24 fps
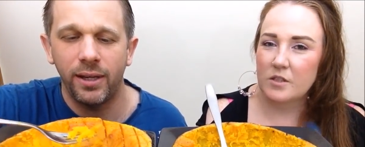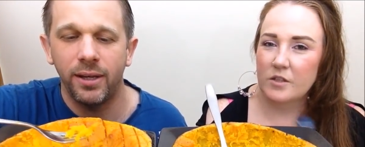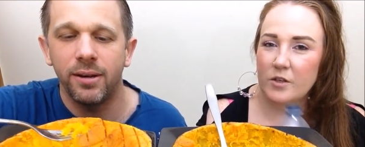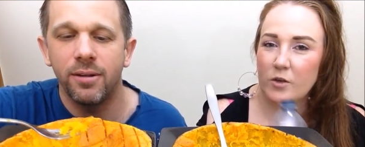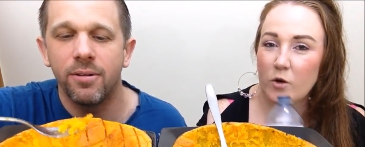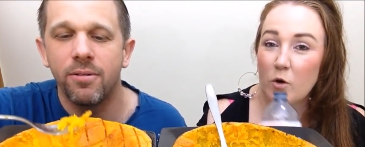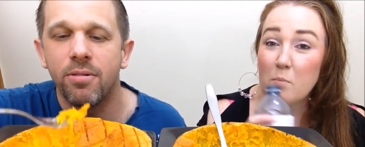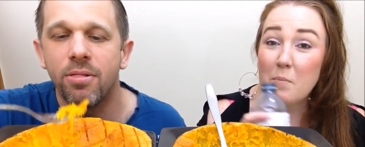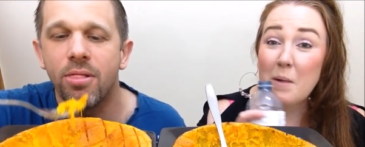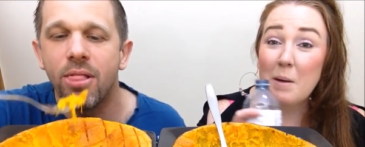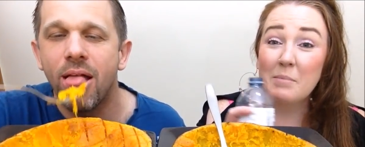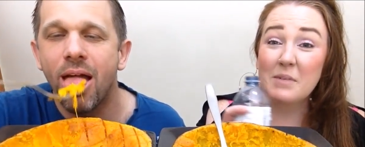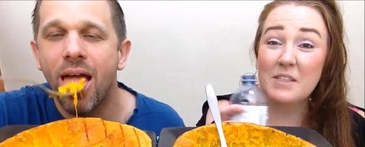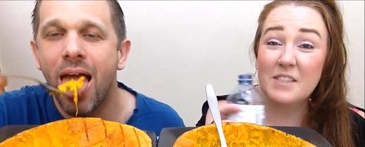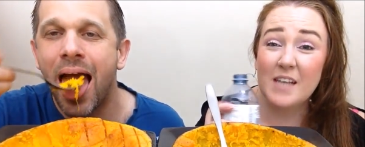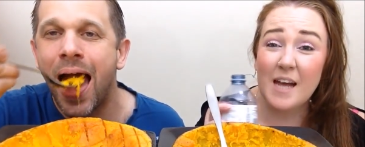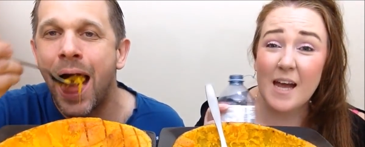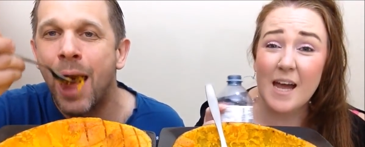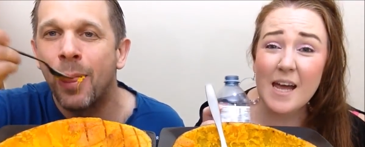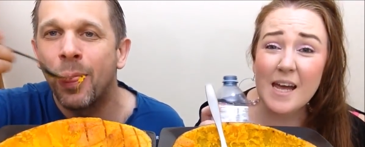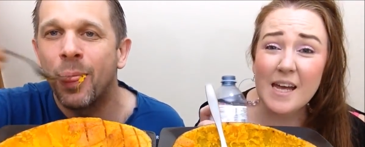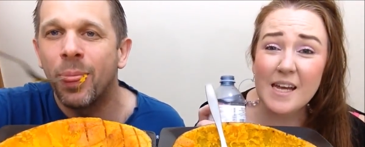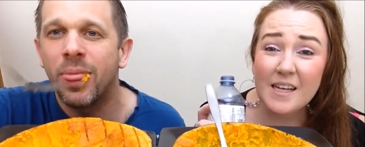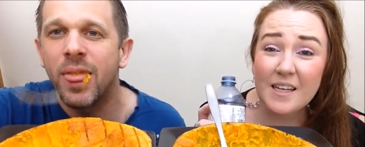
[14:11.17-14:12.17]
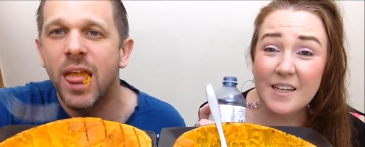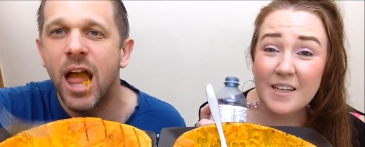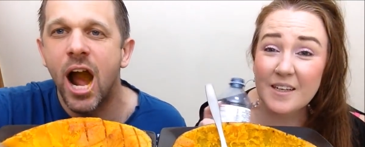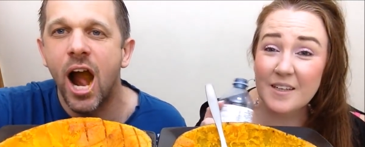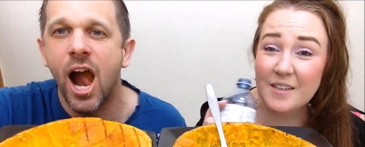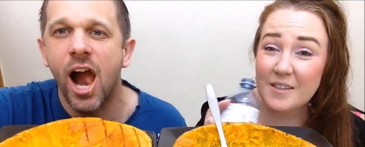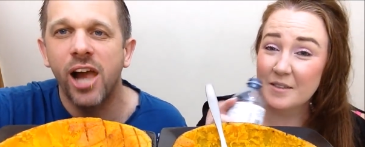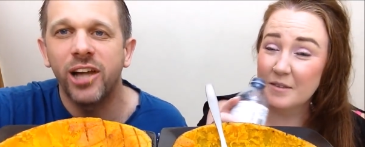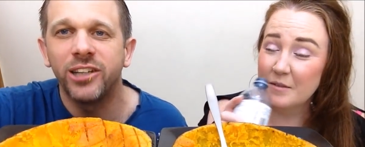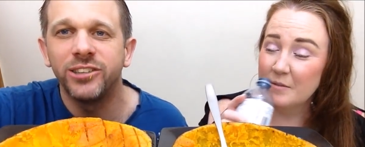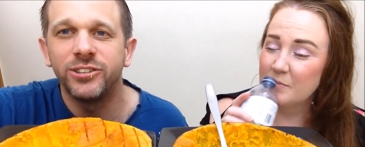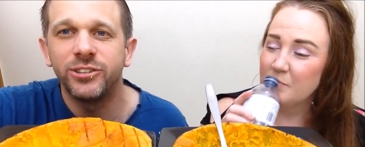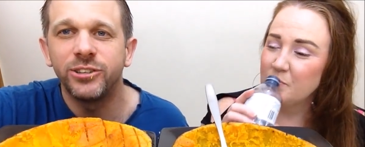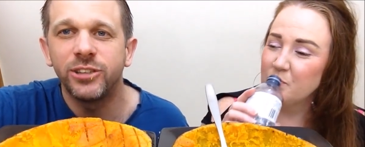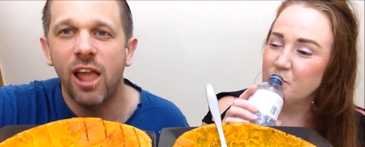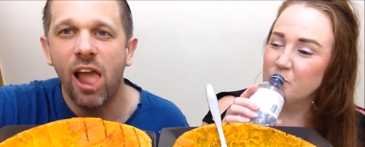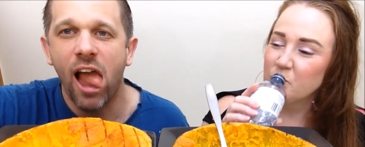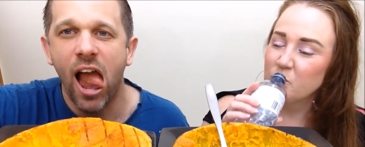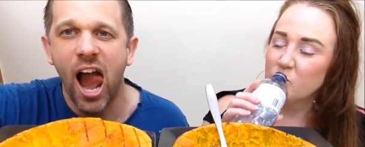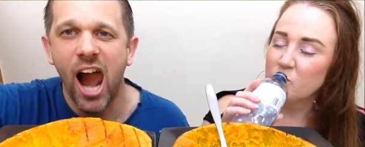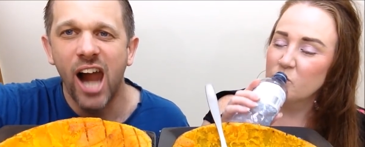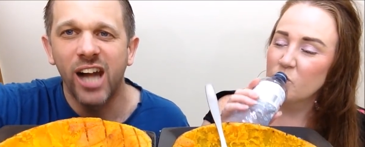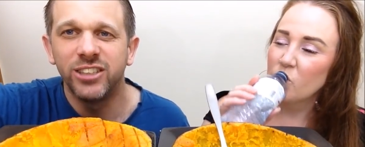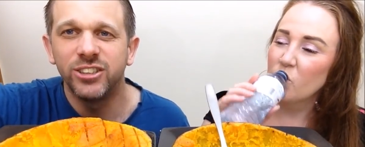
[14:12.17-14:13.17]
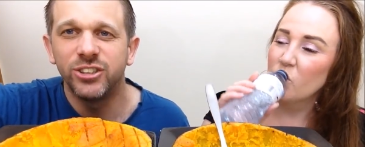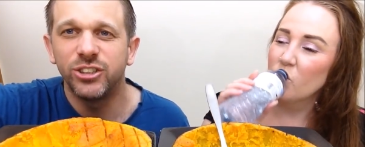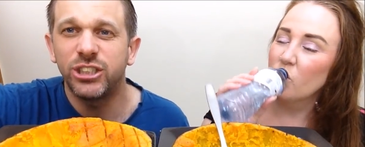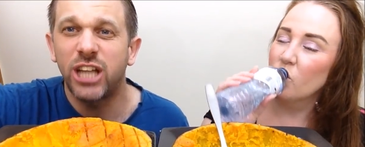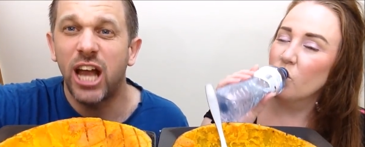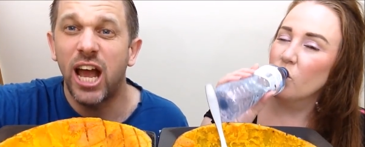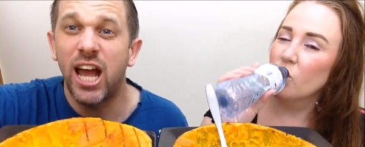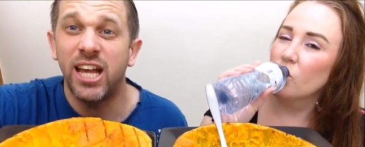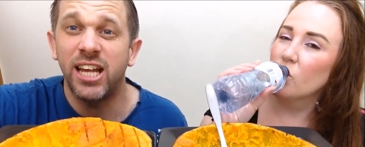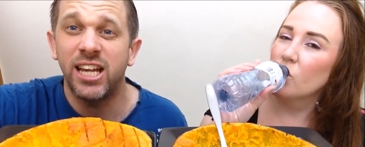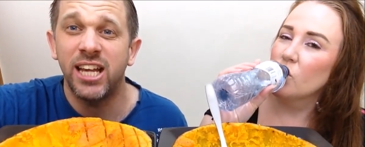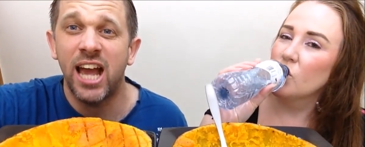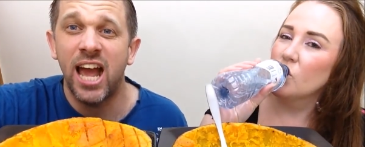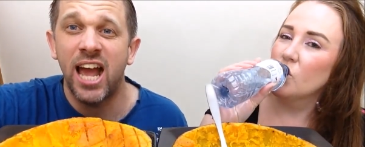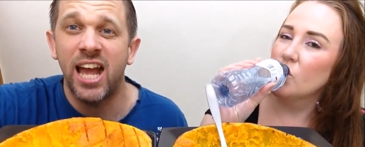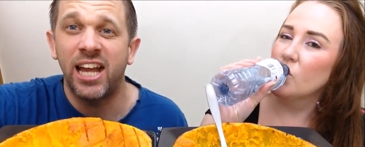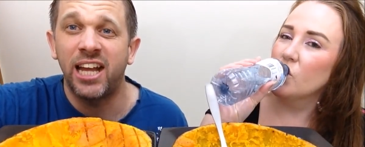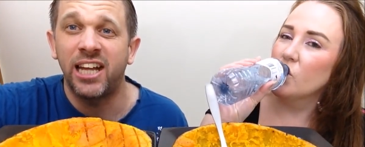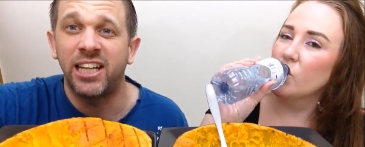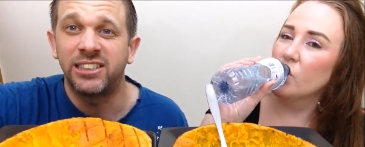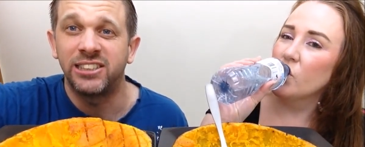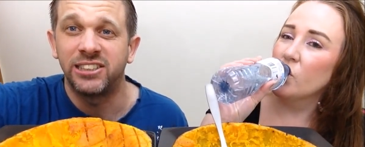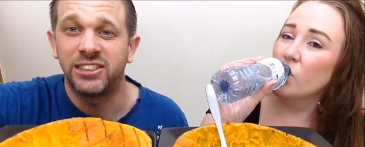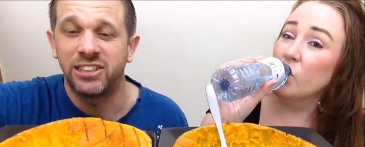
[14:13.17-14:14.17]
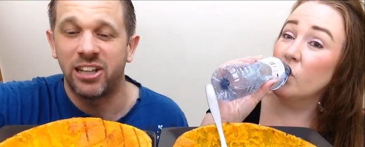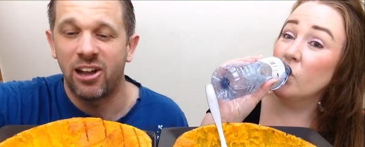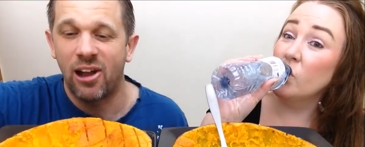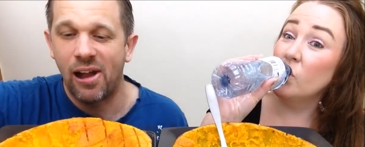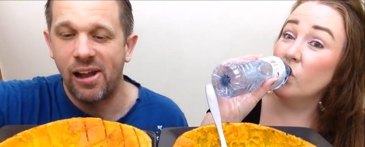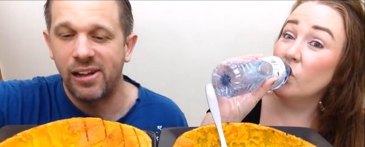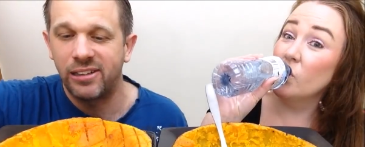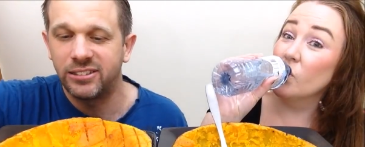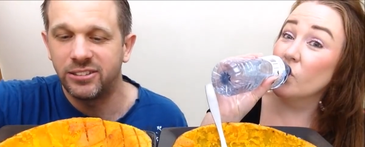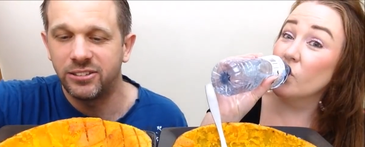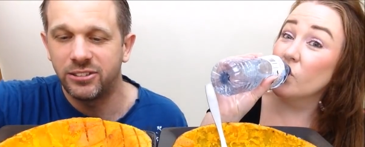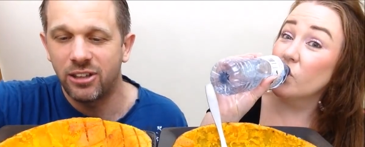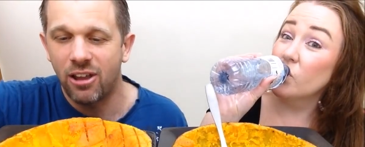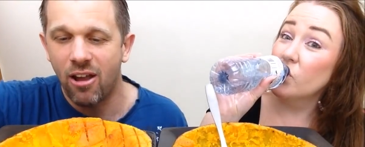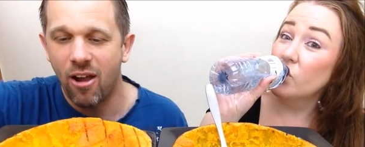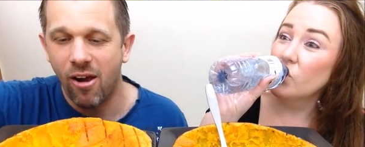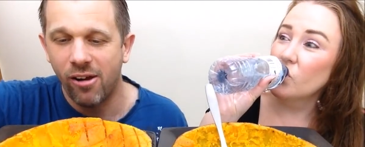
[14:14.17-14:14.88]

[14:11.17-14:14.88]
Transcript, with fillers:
Speaker 1: There you go. Mommy Tang. Tang Gang.